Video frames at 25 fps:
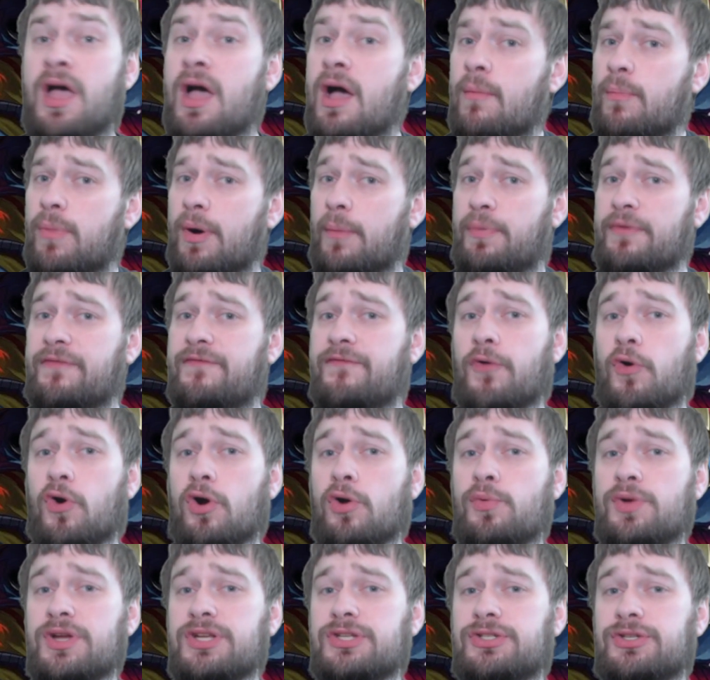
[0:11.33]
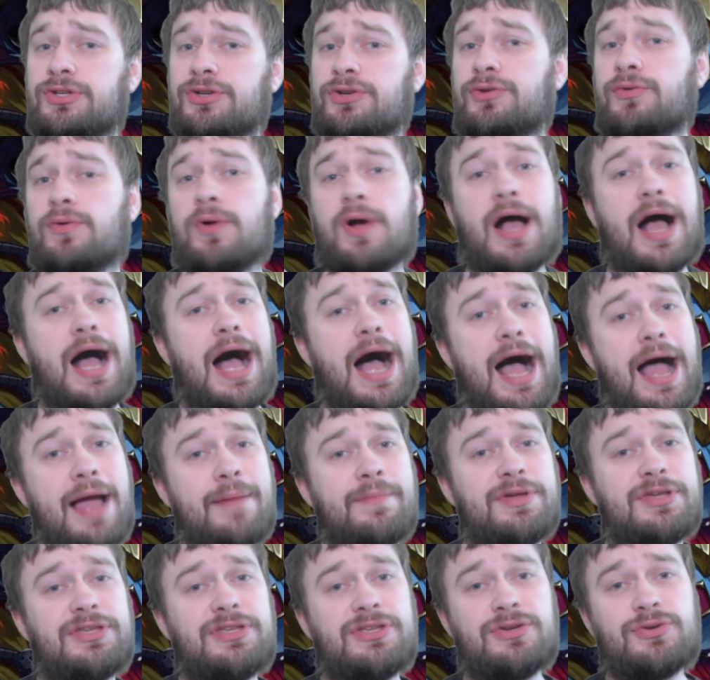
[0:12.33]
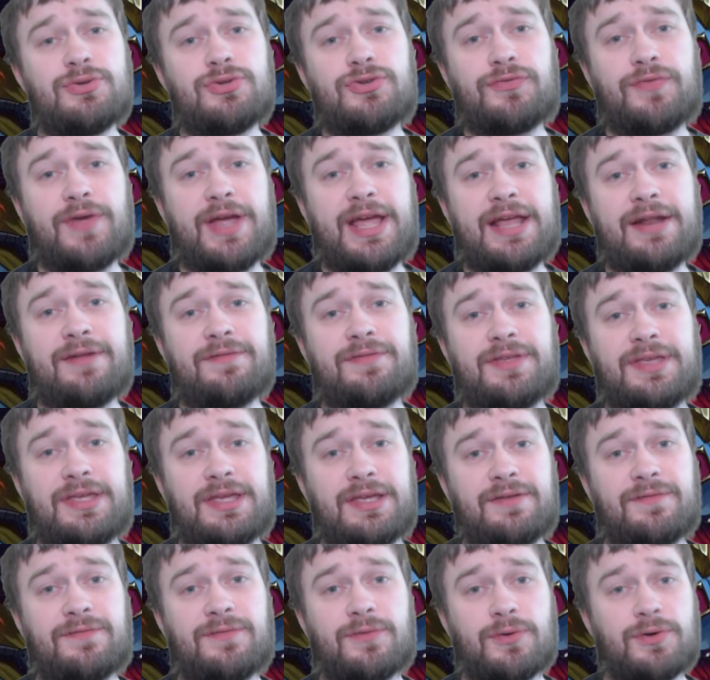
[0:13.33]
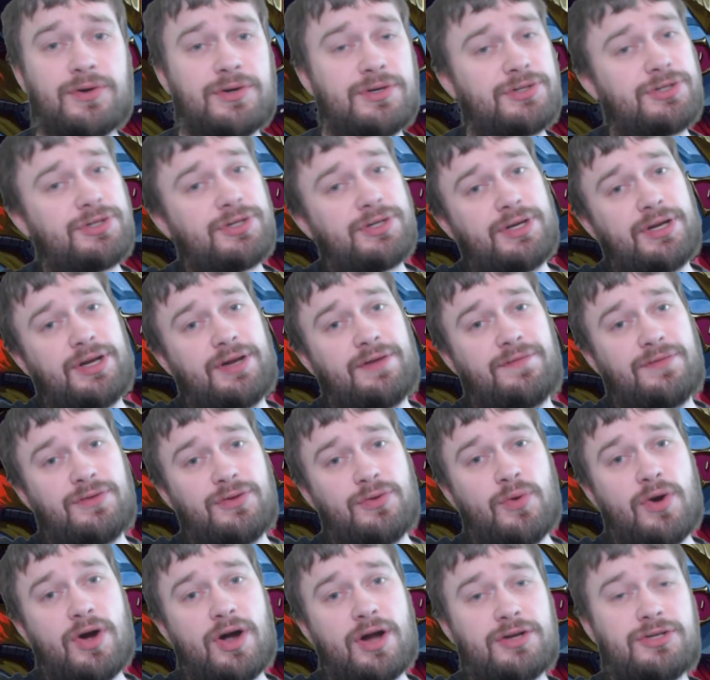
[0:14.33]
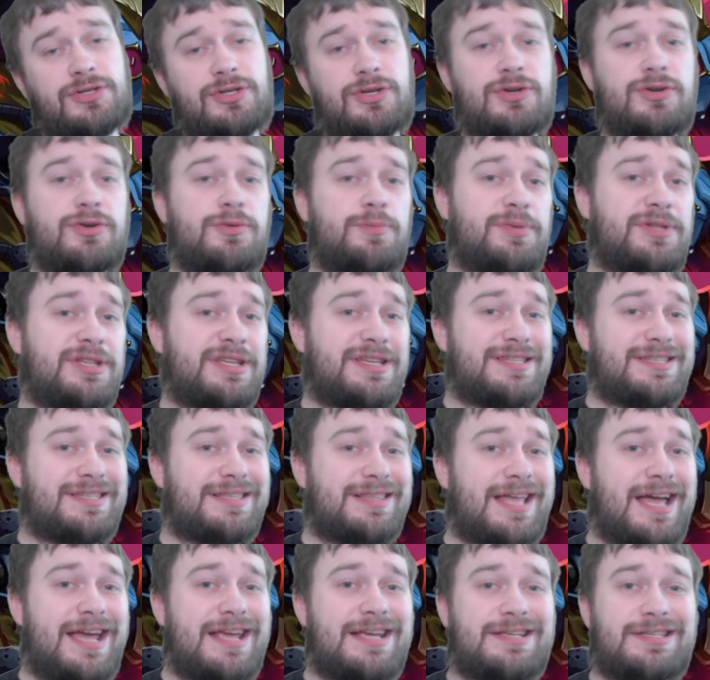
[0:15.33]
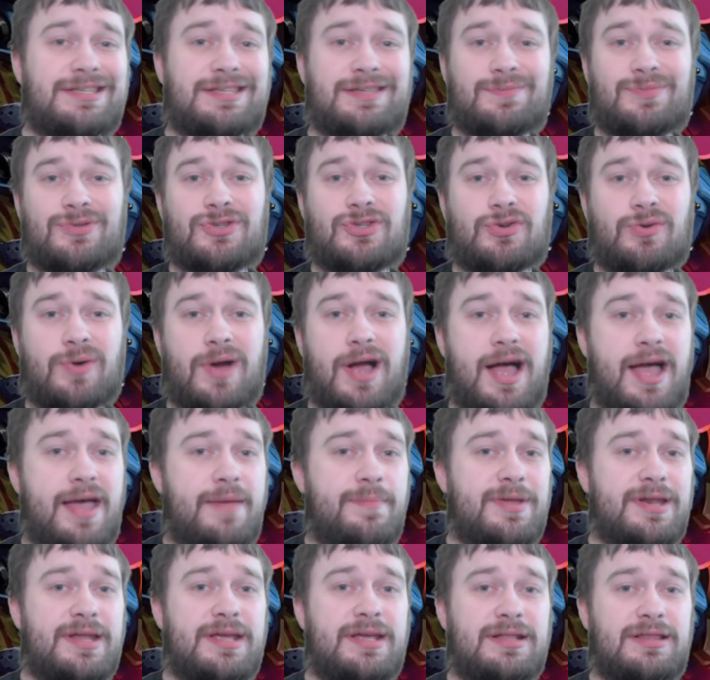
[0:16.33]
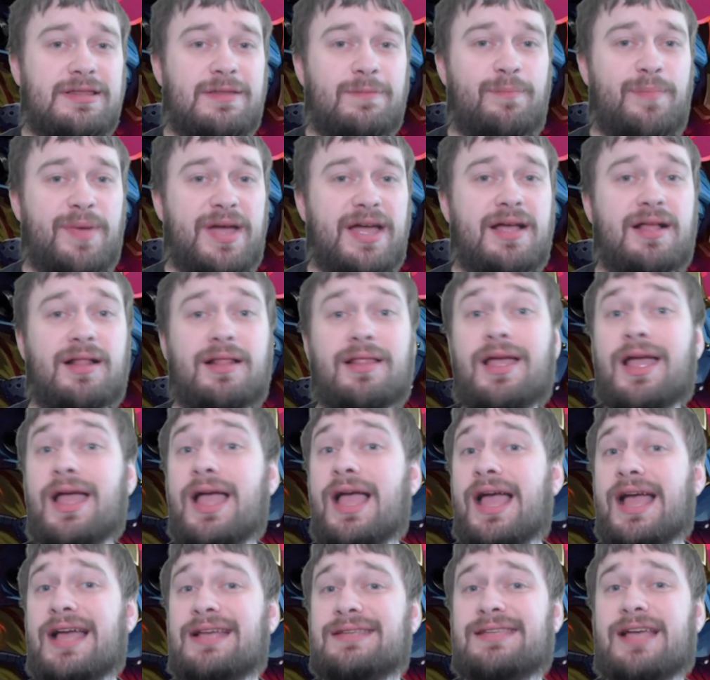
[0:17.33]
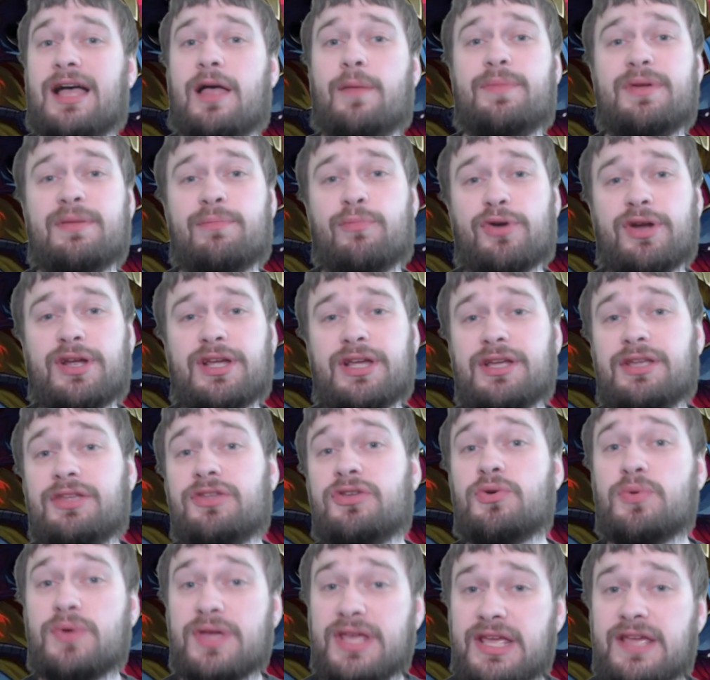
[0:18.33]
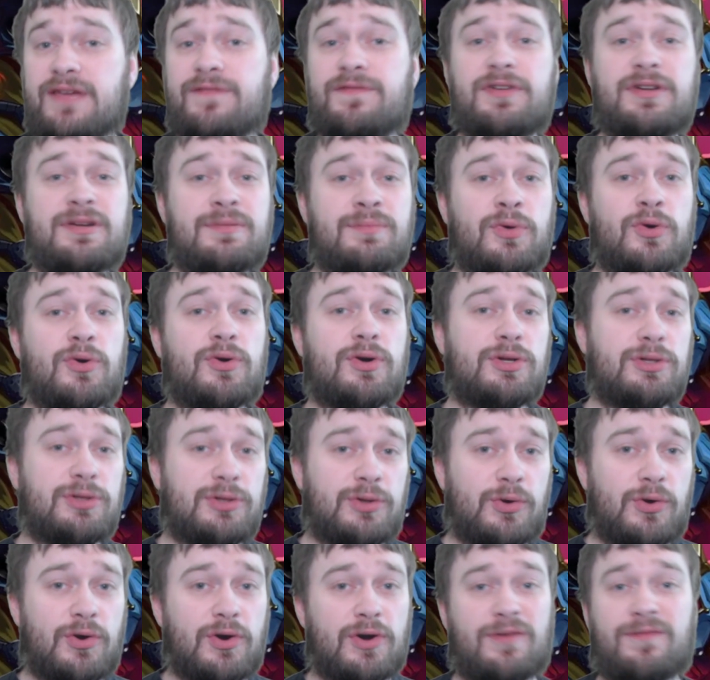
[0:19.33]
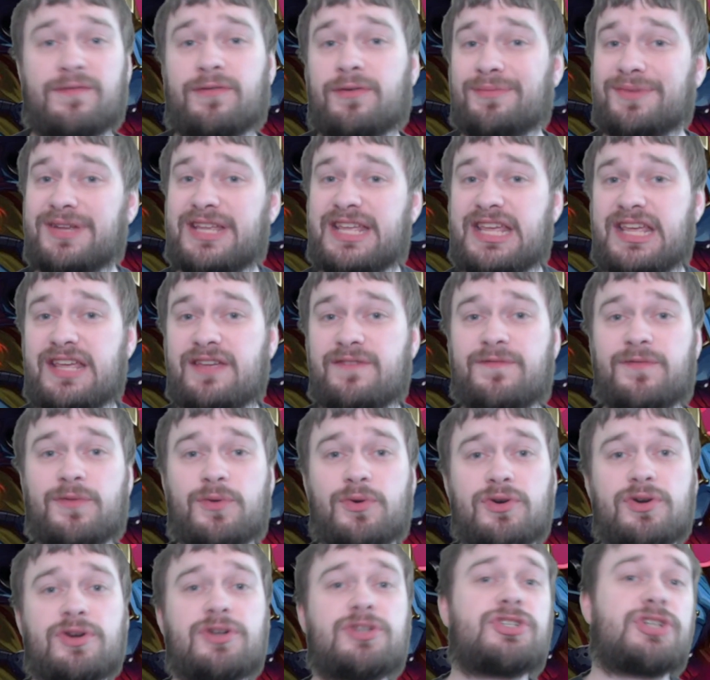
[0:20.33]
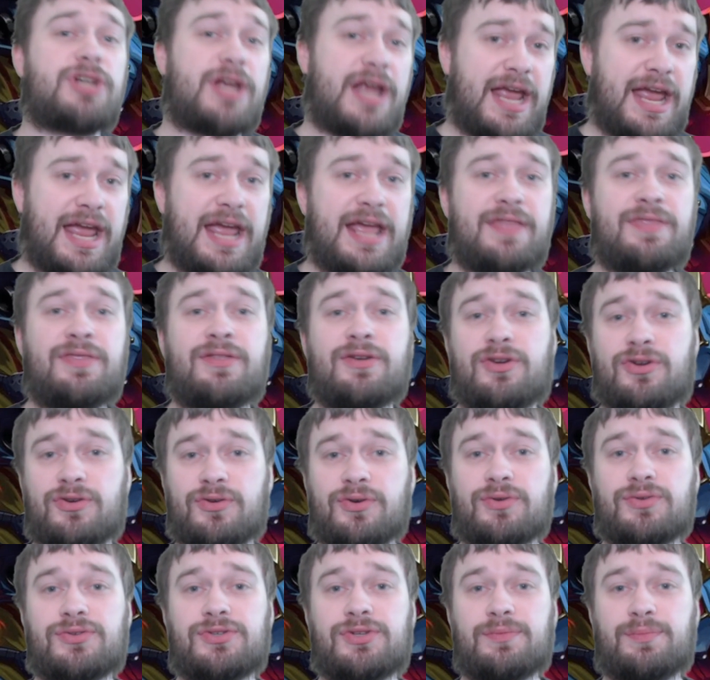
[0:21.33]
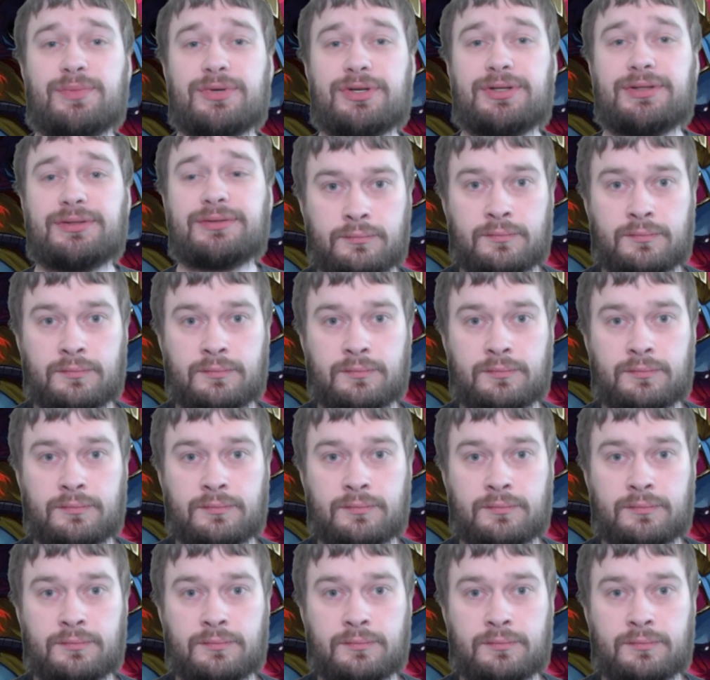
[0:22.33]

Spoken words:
But before we do, I'm a huge fan of Keyforge. And if you are too, please like, subscribe, and hit the bell, as I'll be bringing you even more lore from Keyforge and the Crucible.